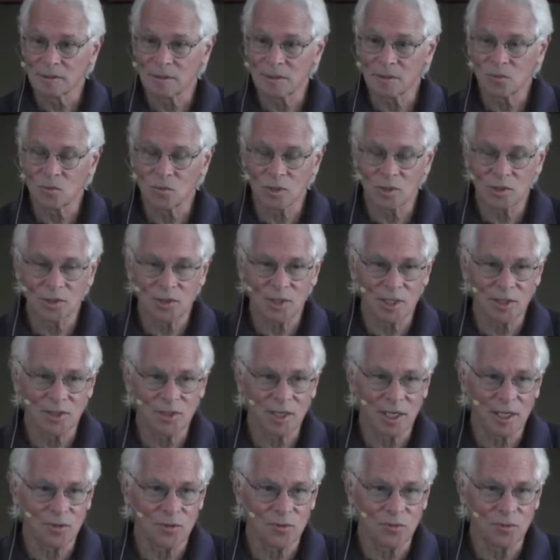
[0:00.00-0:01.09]
And one
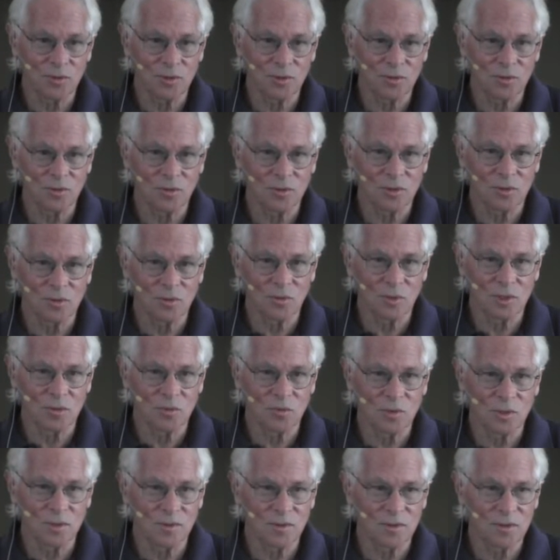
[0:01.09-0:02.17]
sets out with
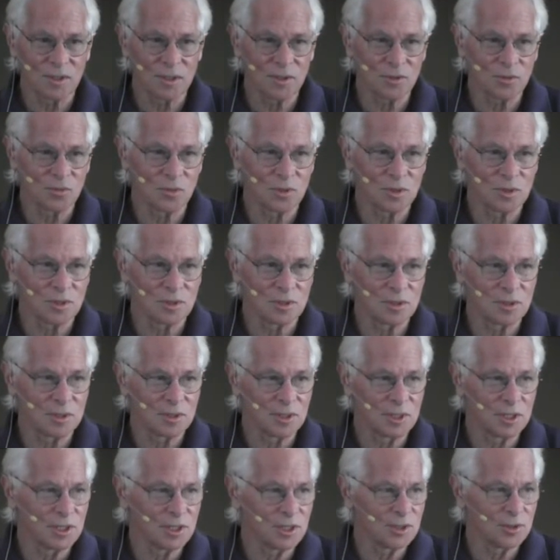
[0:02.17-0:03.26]
one thinks
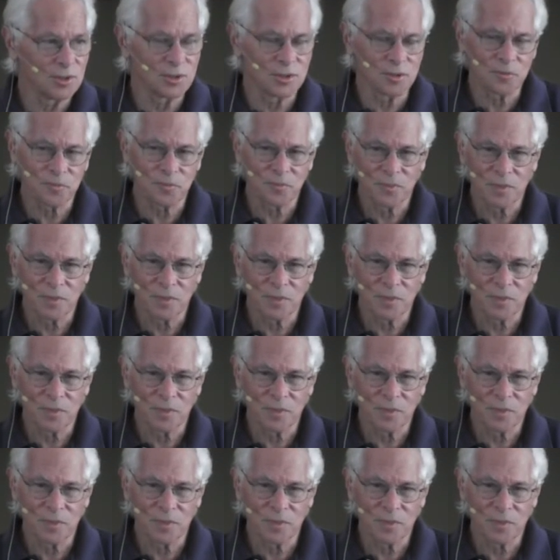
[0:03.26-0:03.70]
one needs,